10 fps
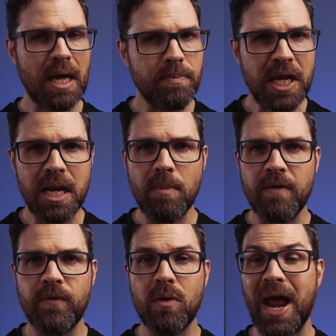updating my
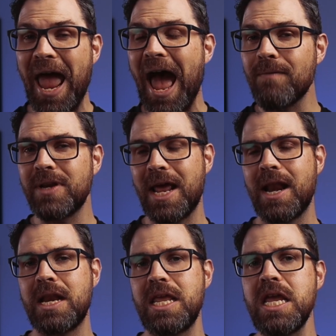phone, I haven't had
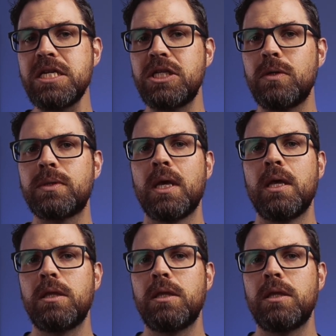any issues,